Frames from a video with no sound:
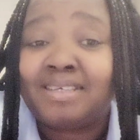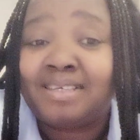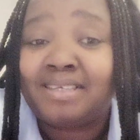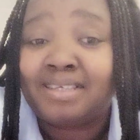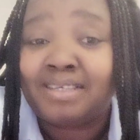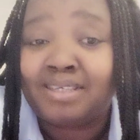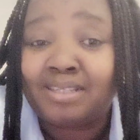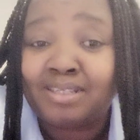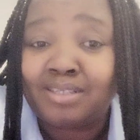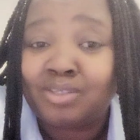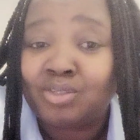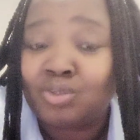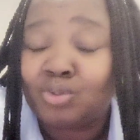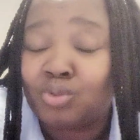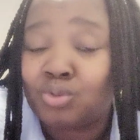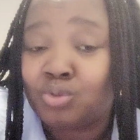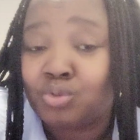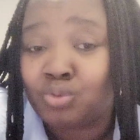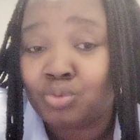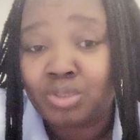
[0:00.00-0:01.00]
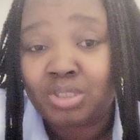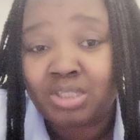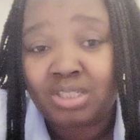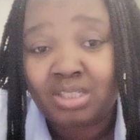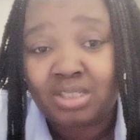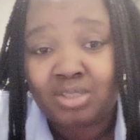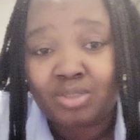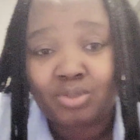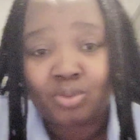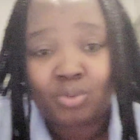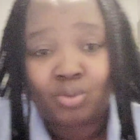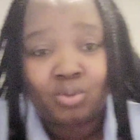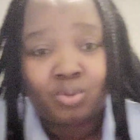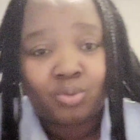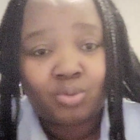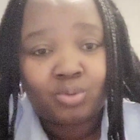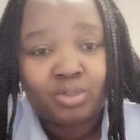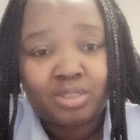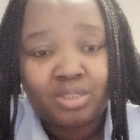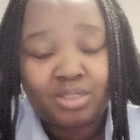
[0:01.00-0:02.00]
in your unit
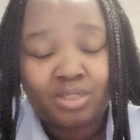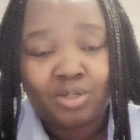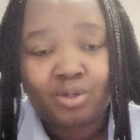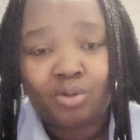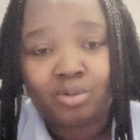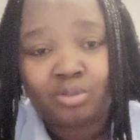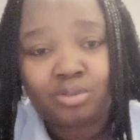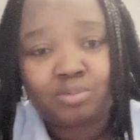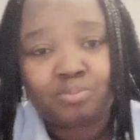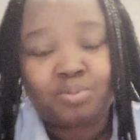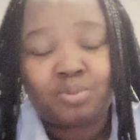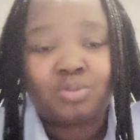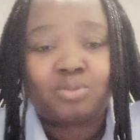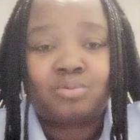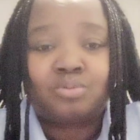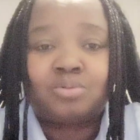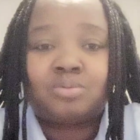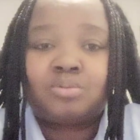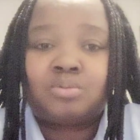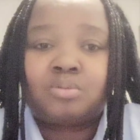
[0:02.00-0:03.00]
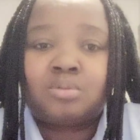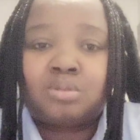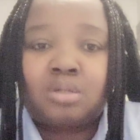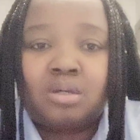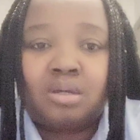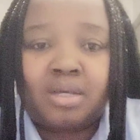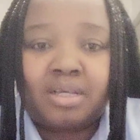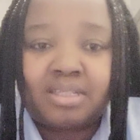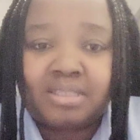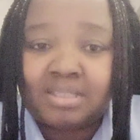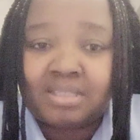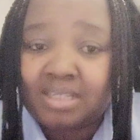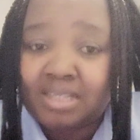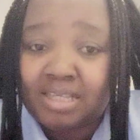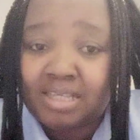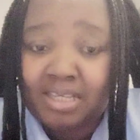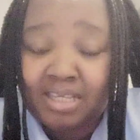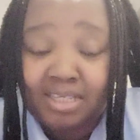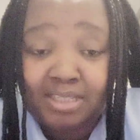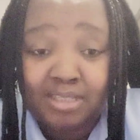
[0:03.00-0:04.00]
or in the hospital, as the
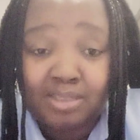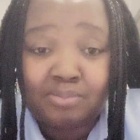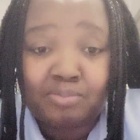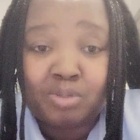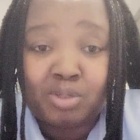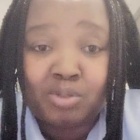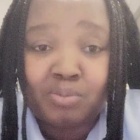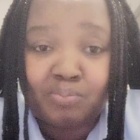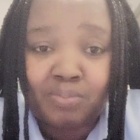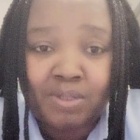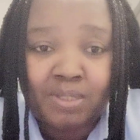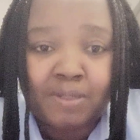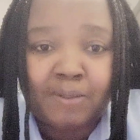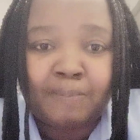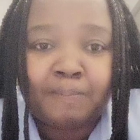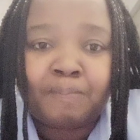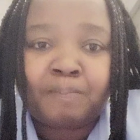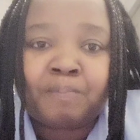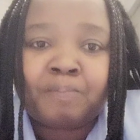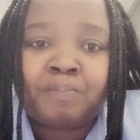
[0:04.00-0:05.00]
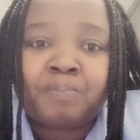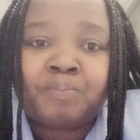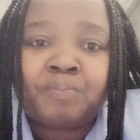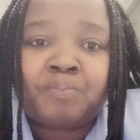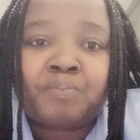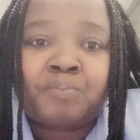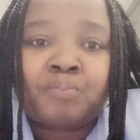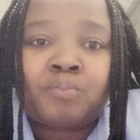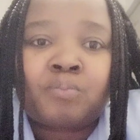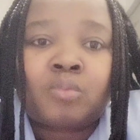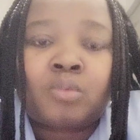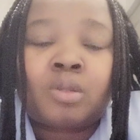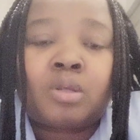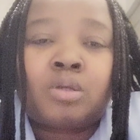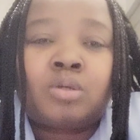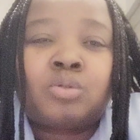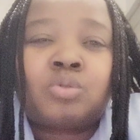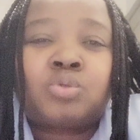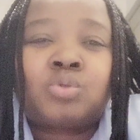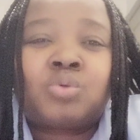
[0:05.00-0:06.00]
case may be.
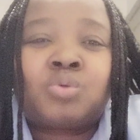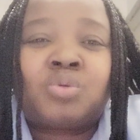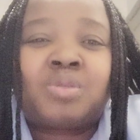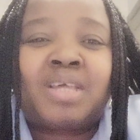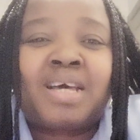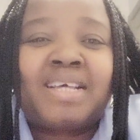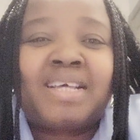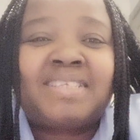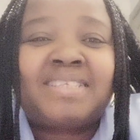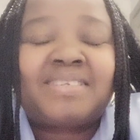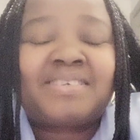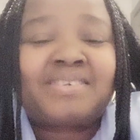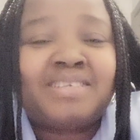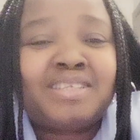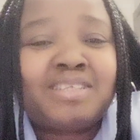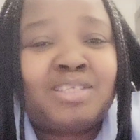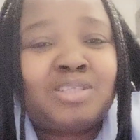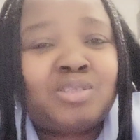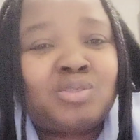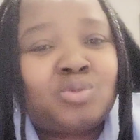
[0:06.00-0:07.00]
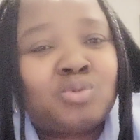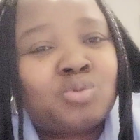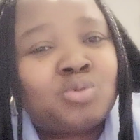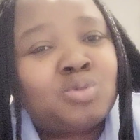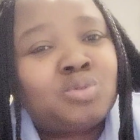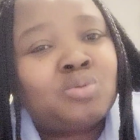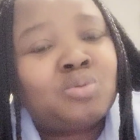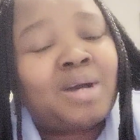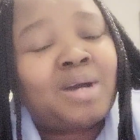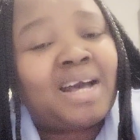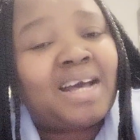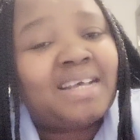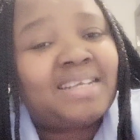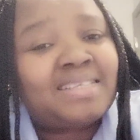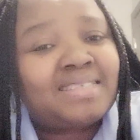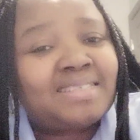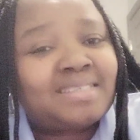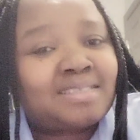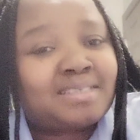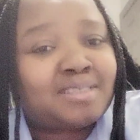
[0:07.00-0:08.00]
So that screening tool will
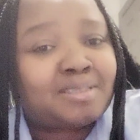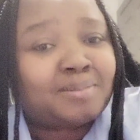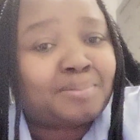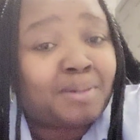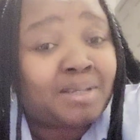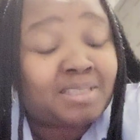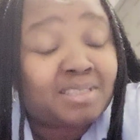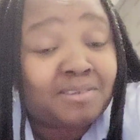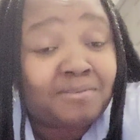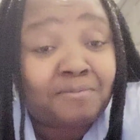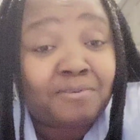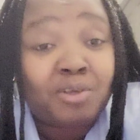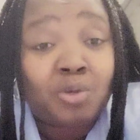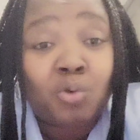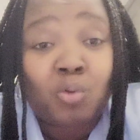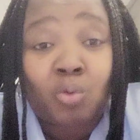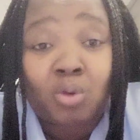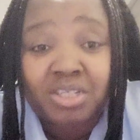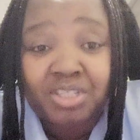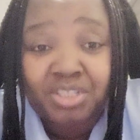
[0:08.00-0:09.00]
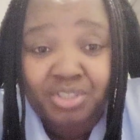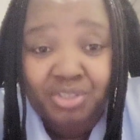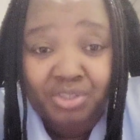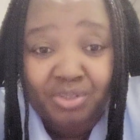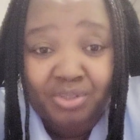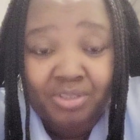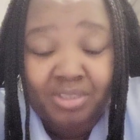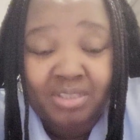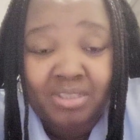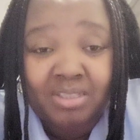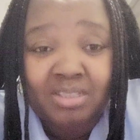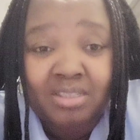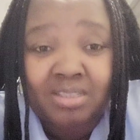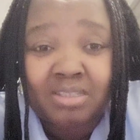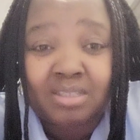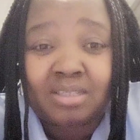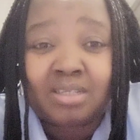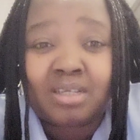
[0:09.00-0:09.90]
ask specific questions